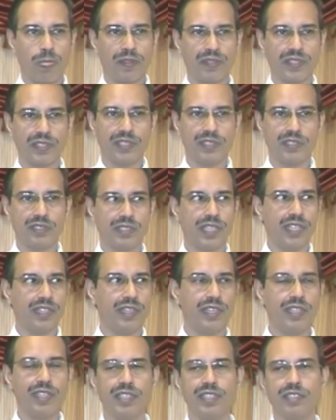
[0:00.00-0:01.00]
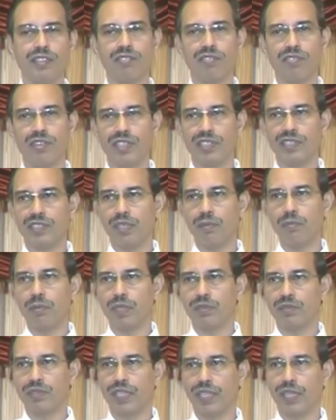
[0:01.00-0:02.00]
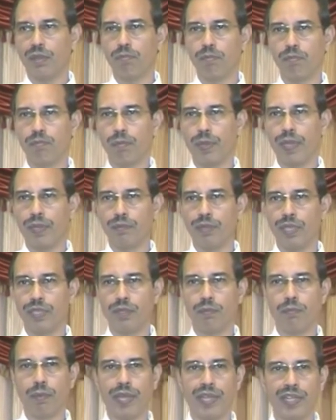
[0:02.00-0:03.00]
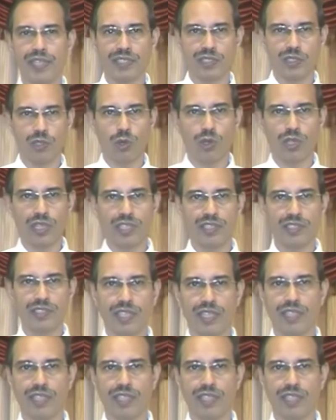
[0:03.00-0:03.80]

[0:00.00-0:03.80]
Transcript: This is generally the first symptoms that the parents notice,